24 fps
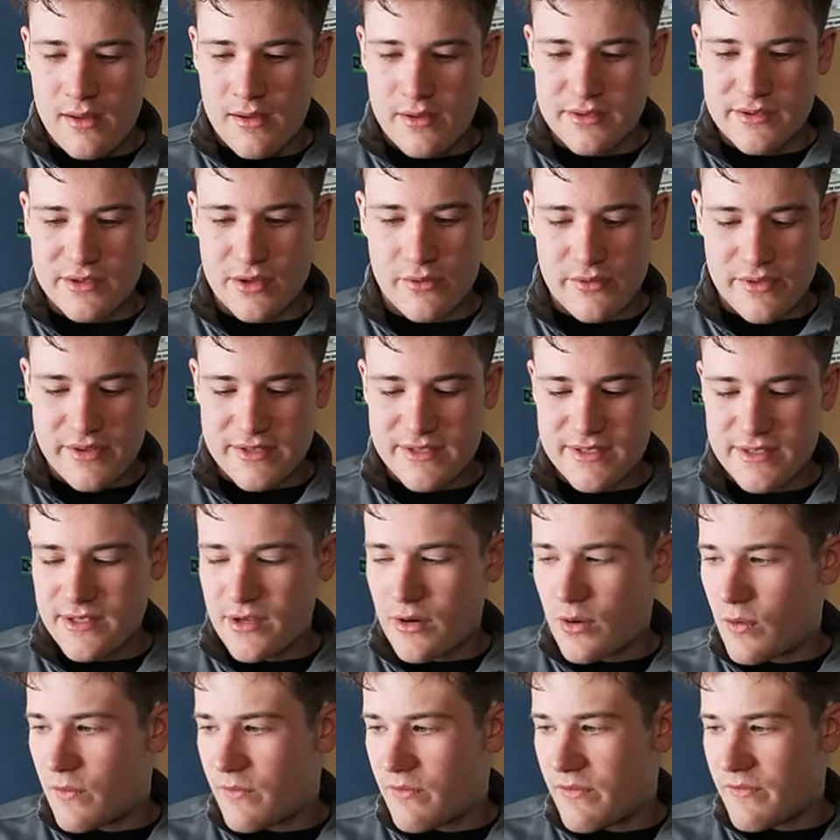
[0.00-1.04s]
this is an
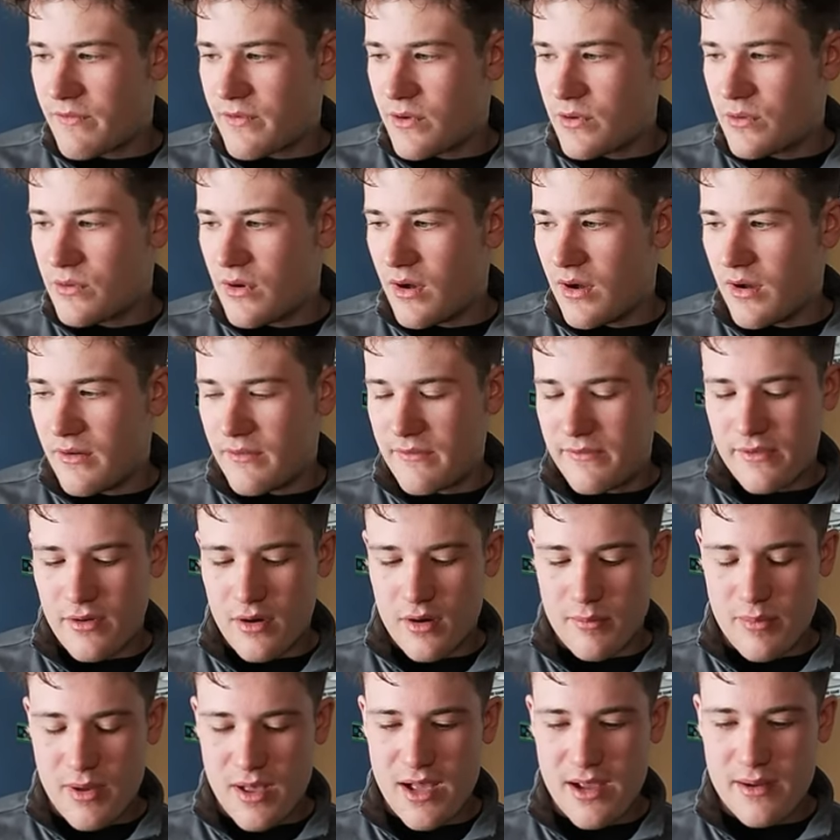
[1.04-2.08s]
overview of
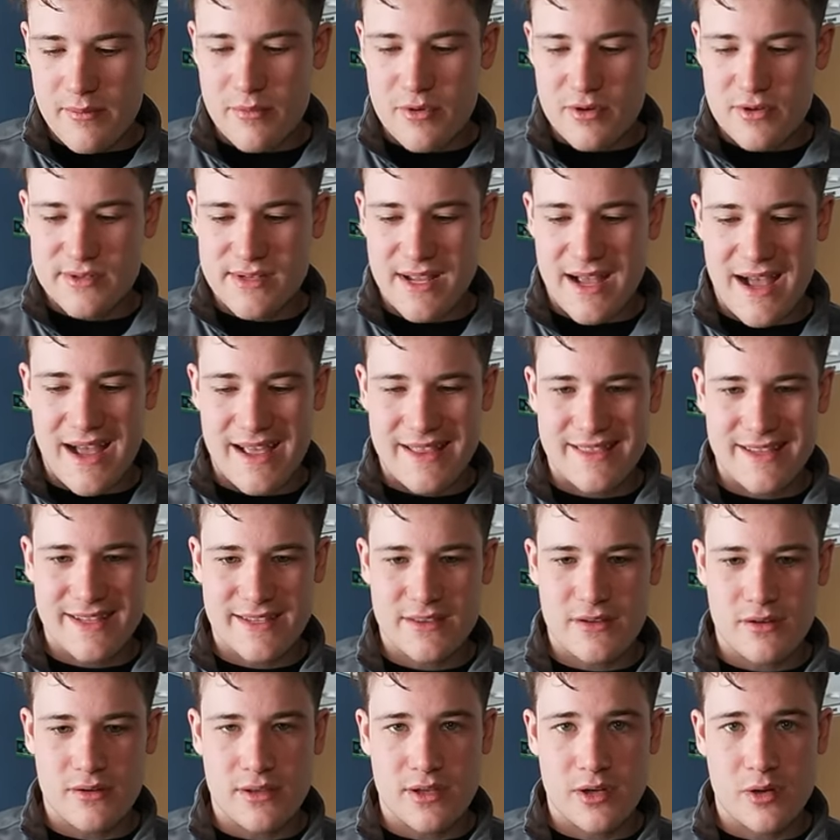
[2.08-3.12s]
our polymers. I think
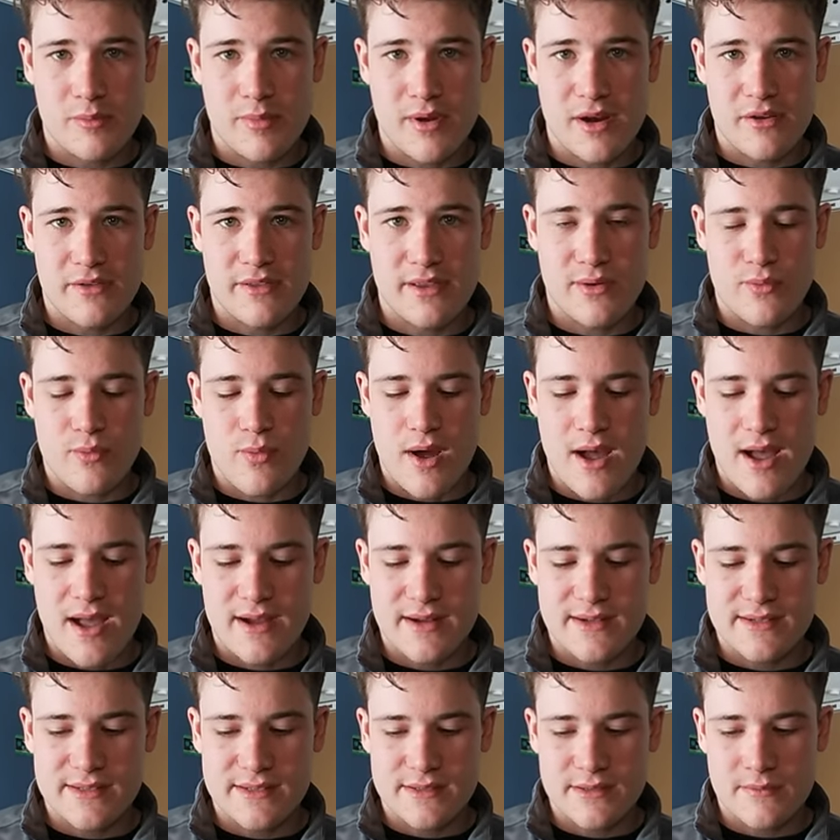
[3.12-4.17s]
they're a little better than
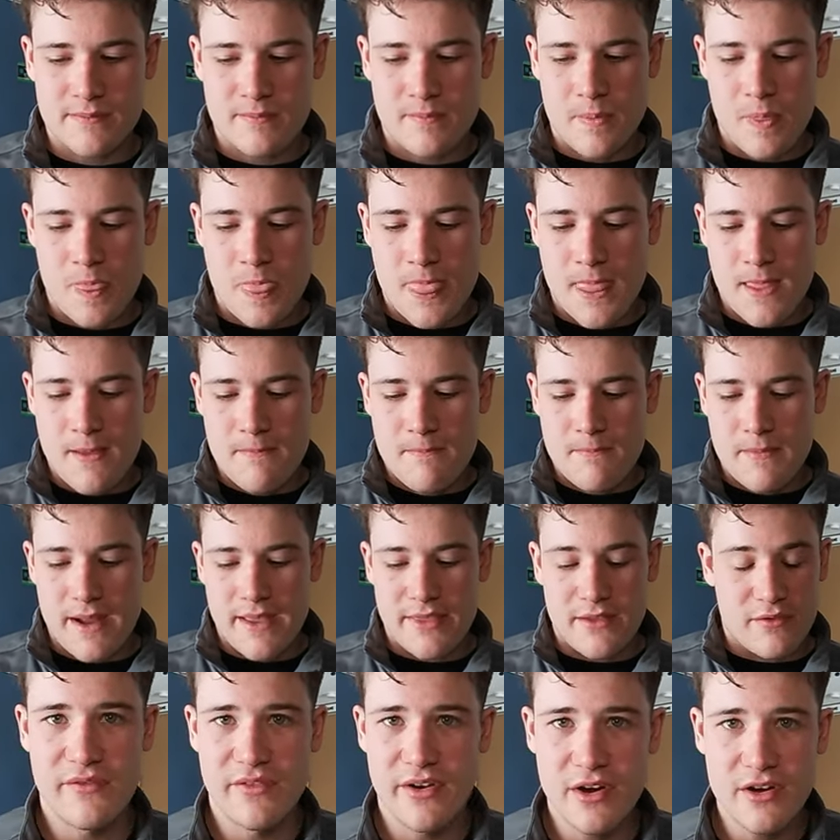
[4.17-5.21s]
wax,
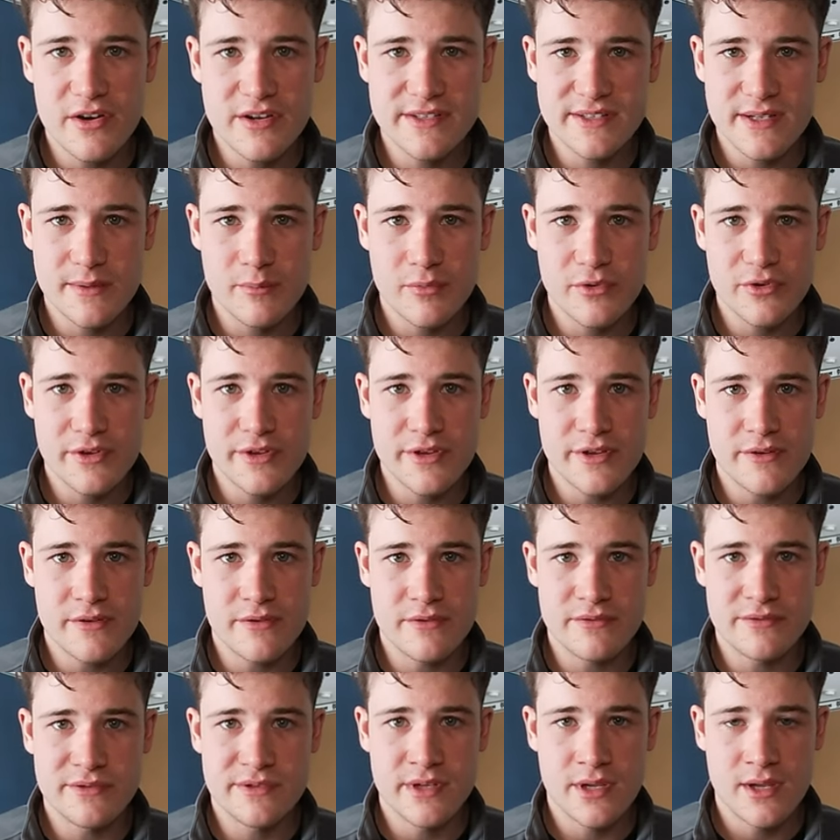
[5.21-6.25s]
and they're very simple to
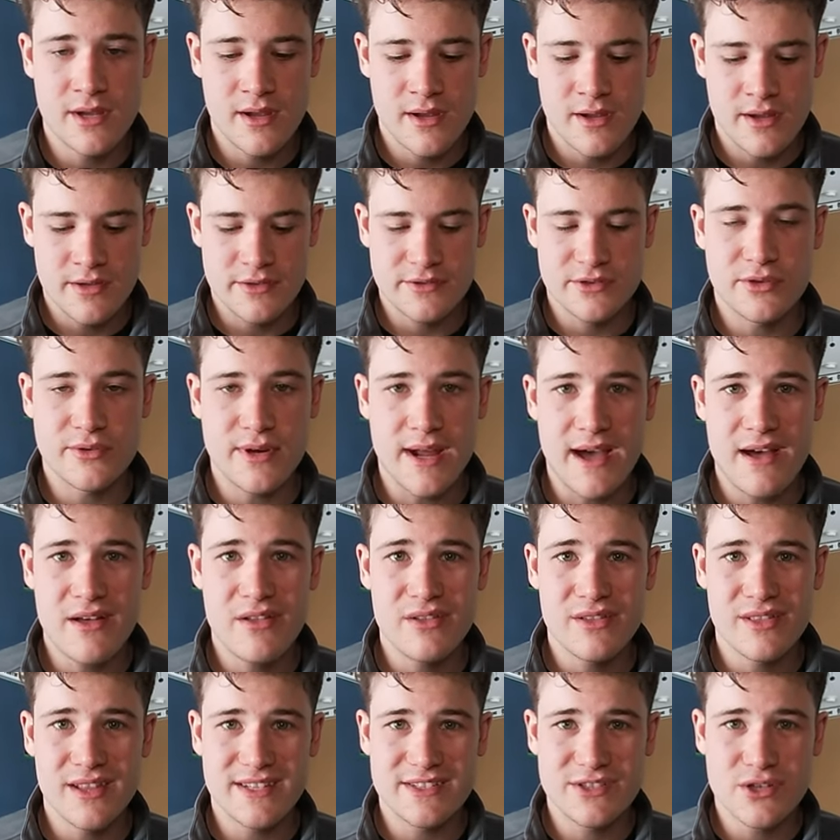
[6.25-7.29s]
use. So
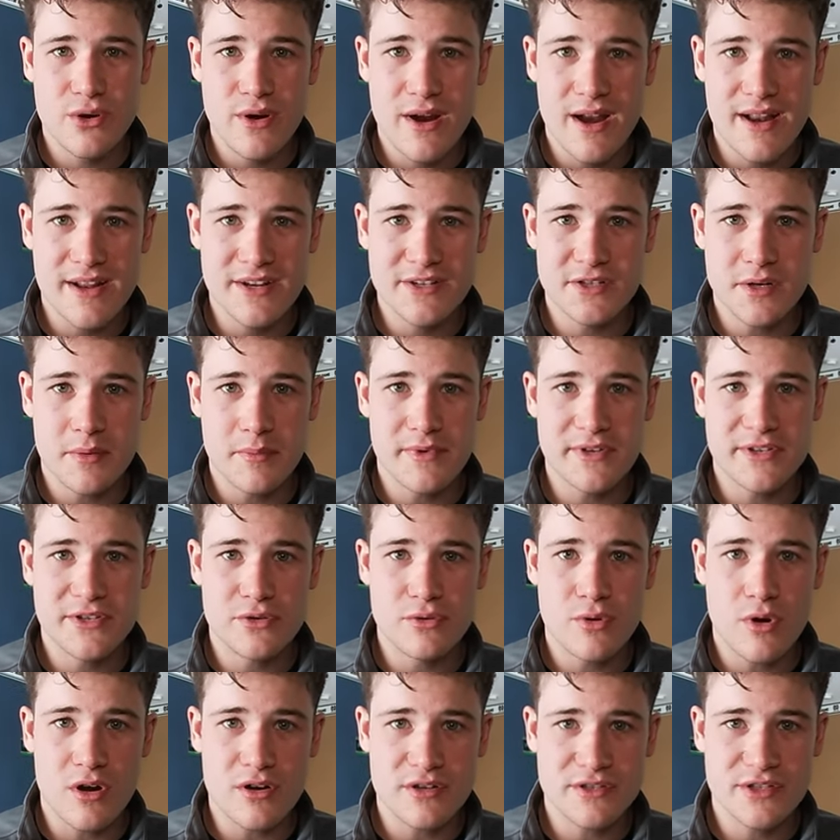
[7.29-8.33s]
now let's go ahead and jump
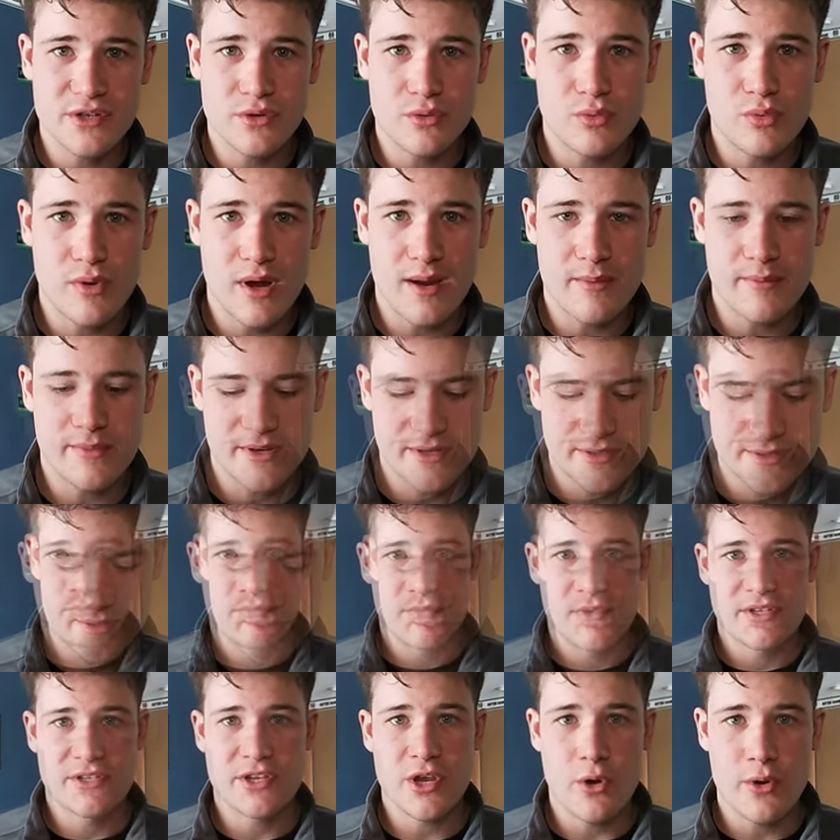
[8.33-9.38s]
into our ceramics.
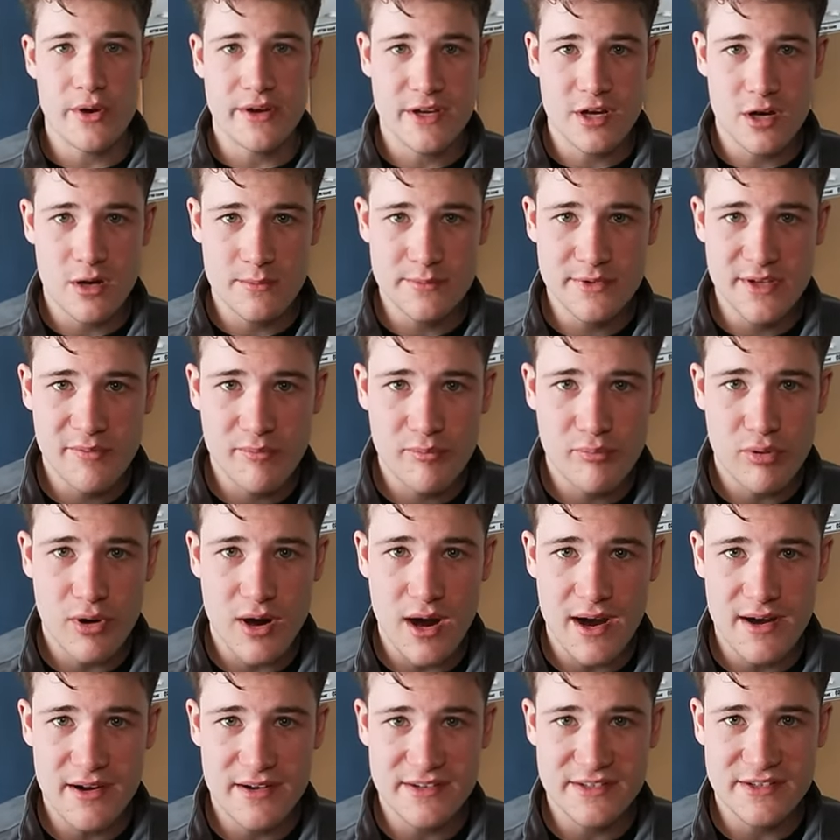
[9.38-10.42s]
So in terms of
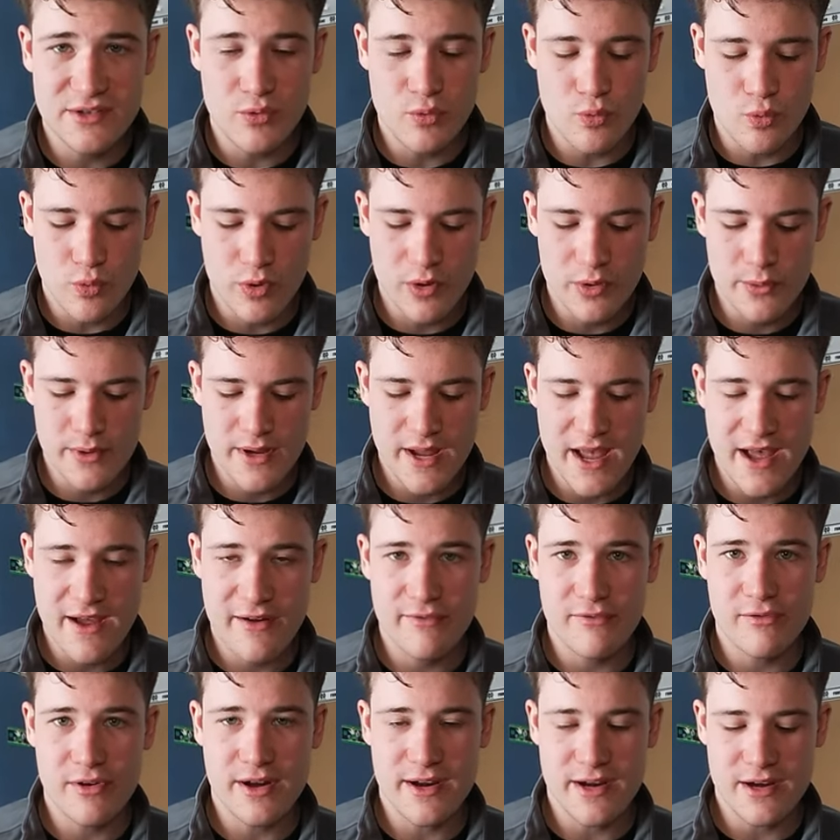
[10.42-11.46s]
products, what do we
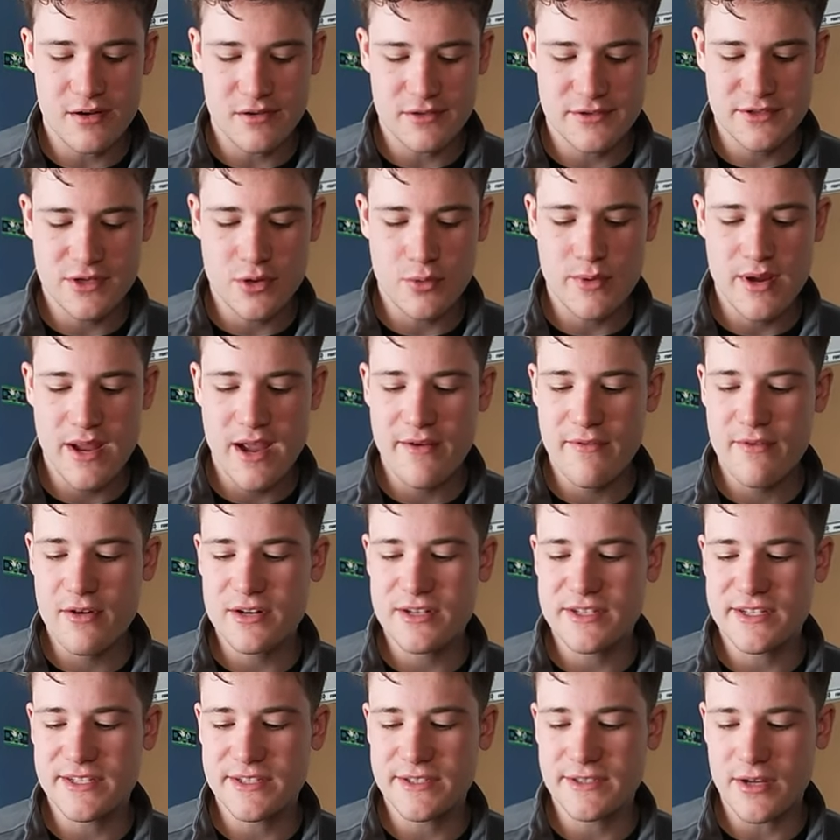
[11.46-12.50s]
have right here? So we have our
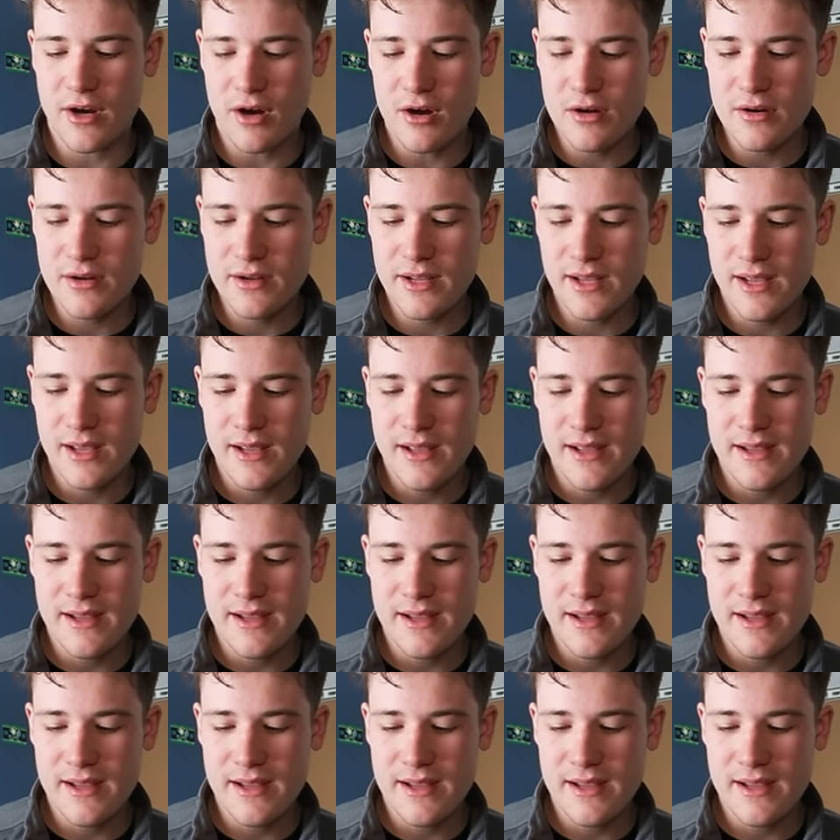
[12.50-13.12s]
Stark